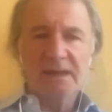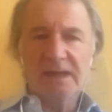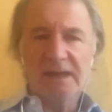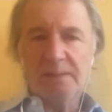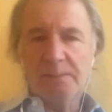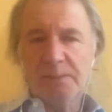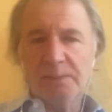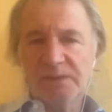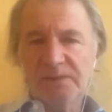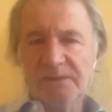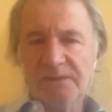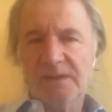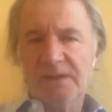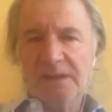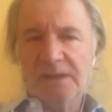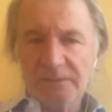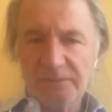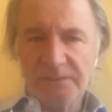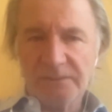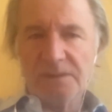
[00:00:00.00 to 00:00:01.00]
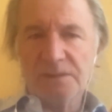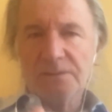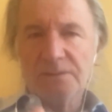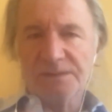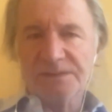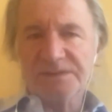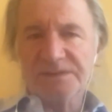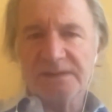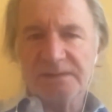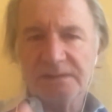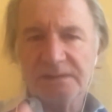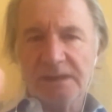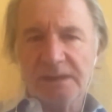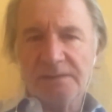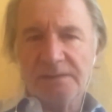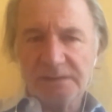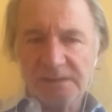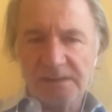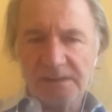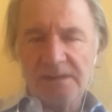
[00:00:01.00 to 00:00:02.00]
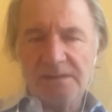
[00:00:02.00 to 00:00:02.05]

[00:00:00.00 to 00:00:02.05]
and between individuals and